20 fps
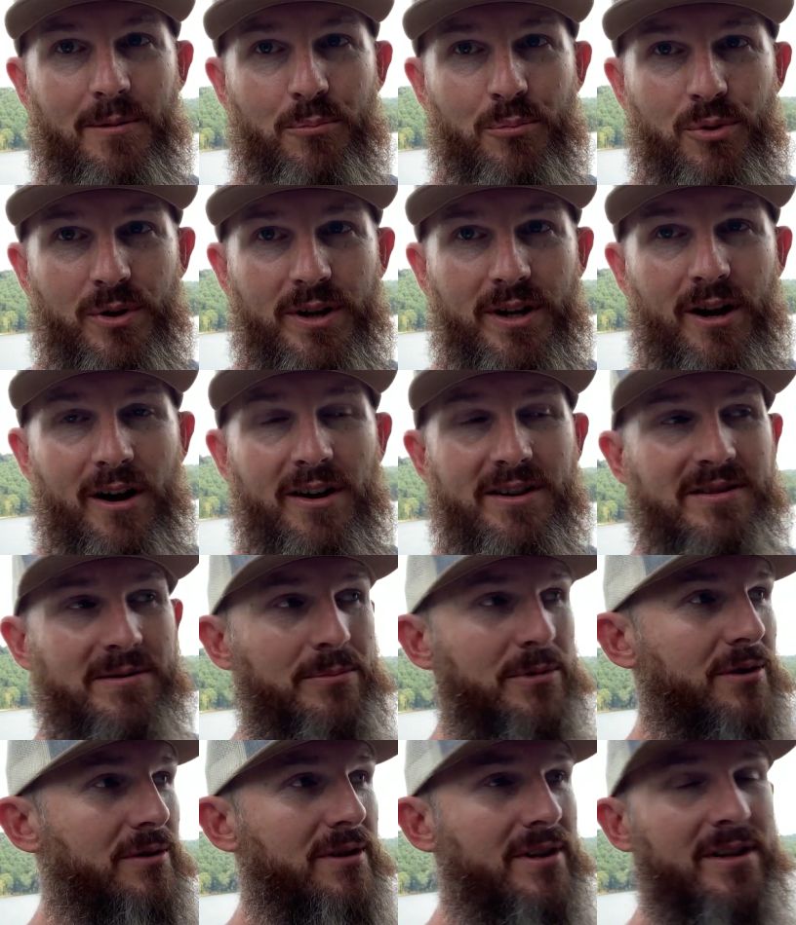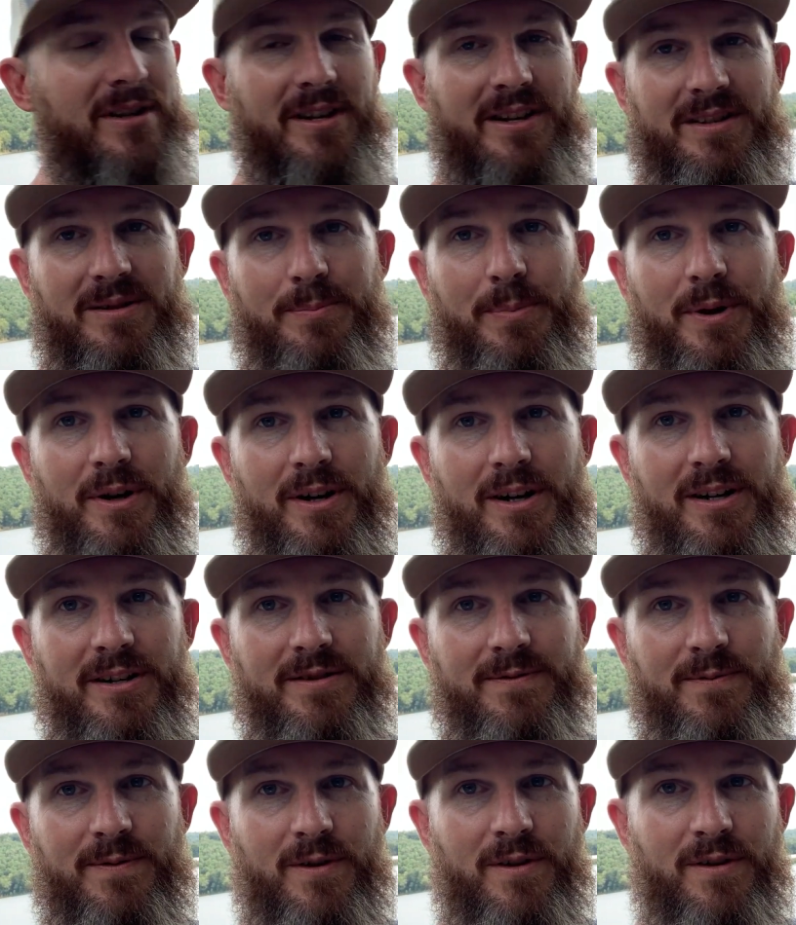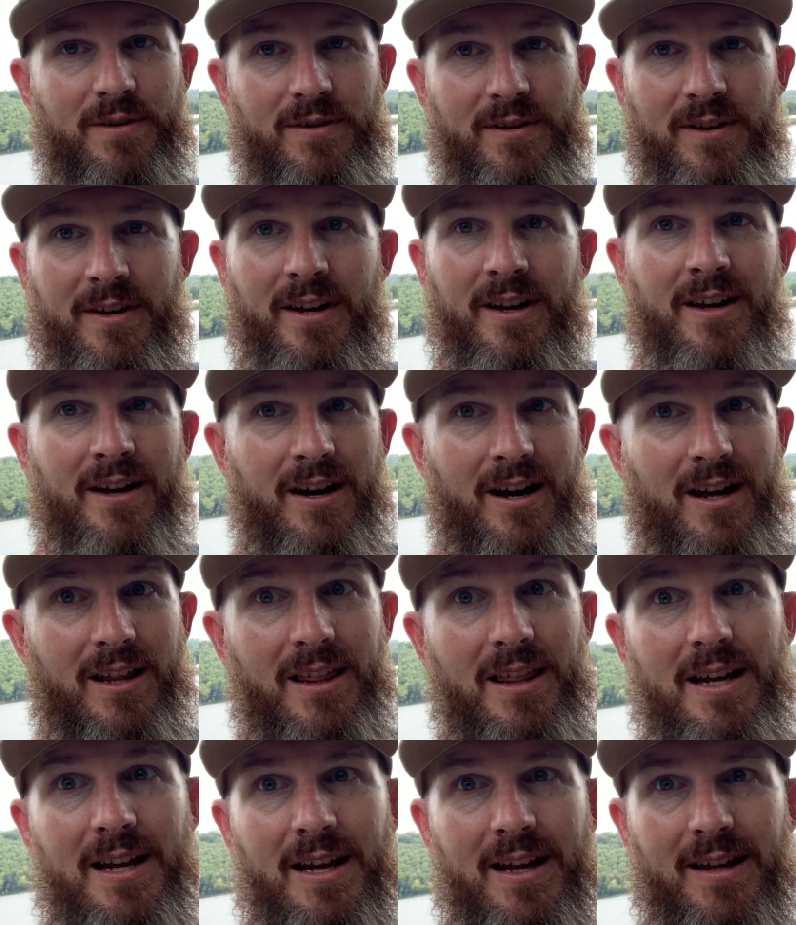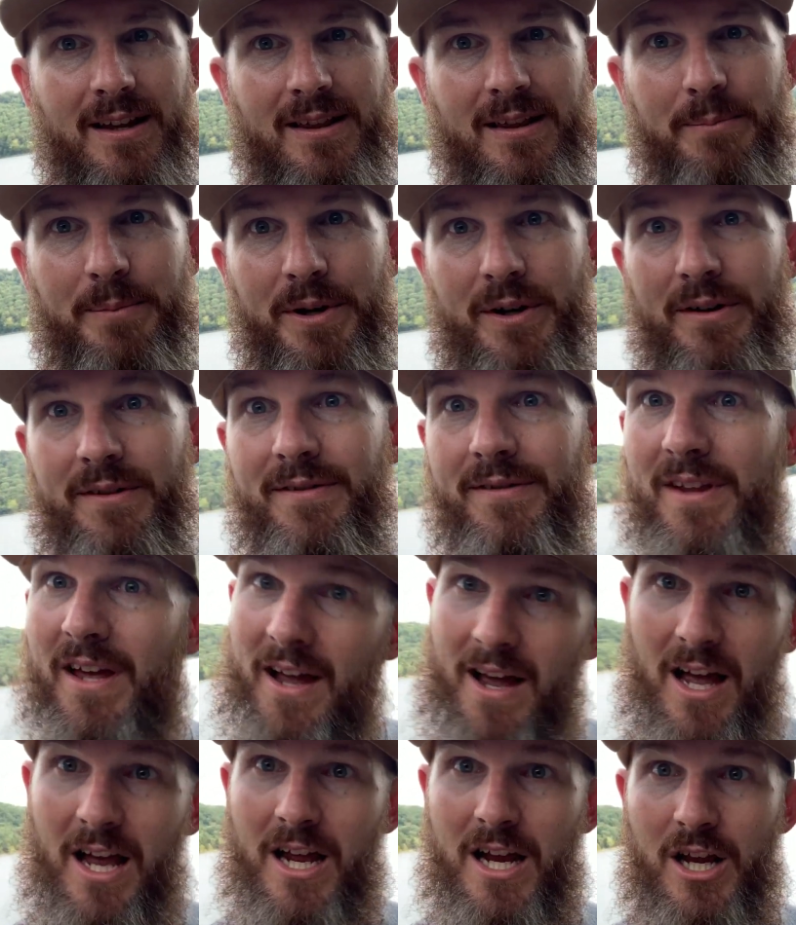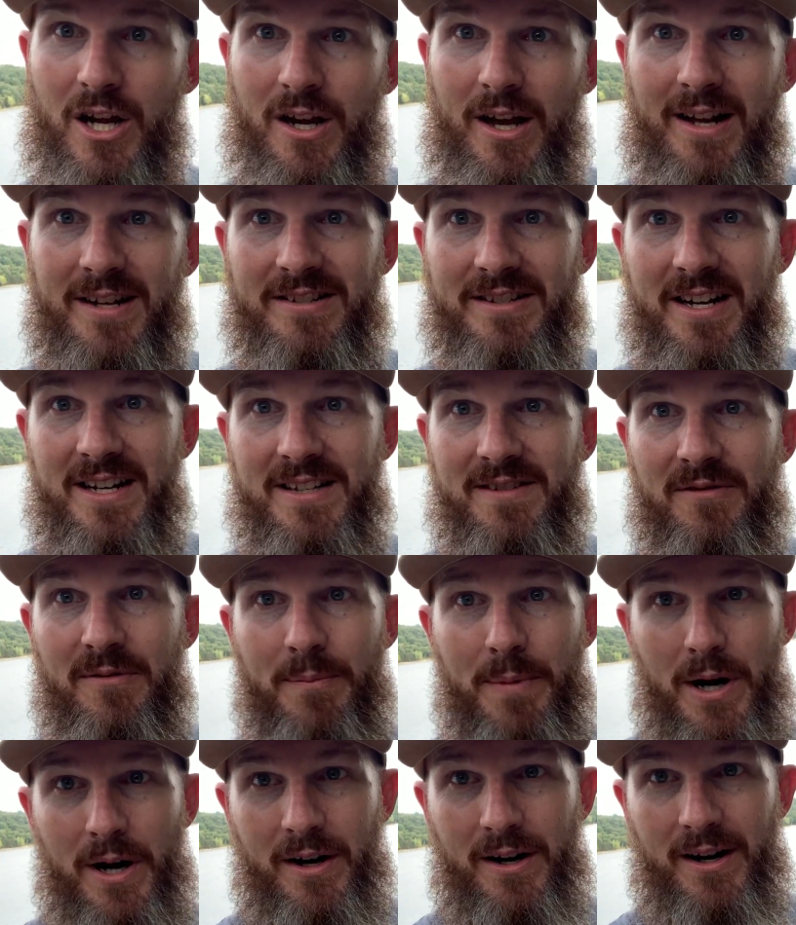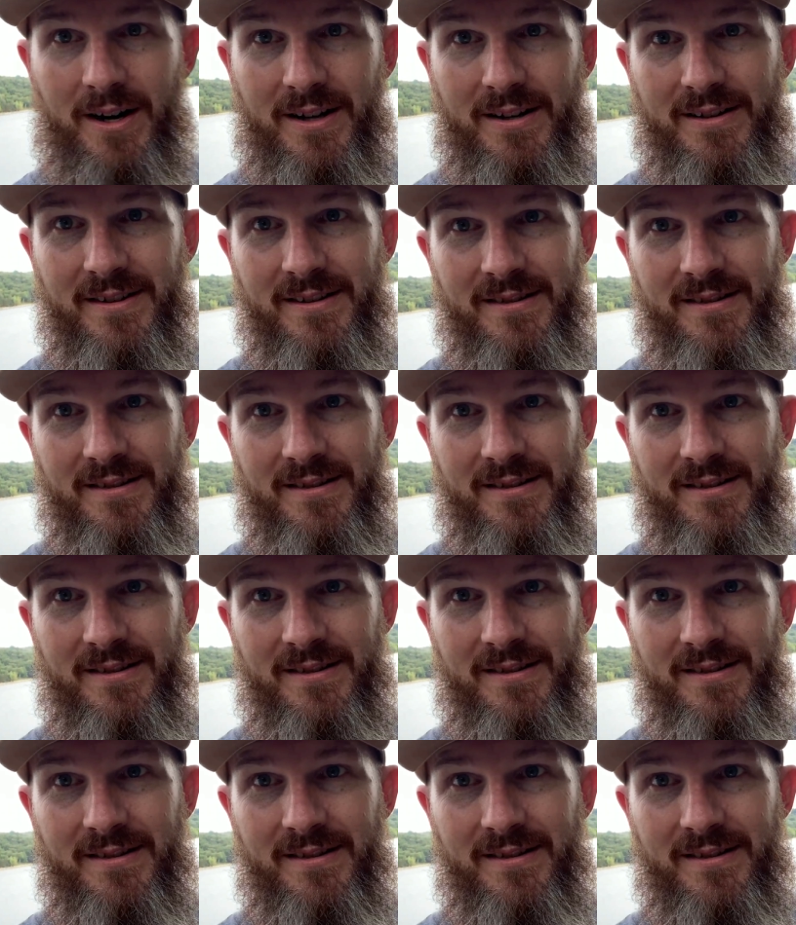Pretty awesome, unique experience for a lake in the middle of the United States of America.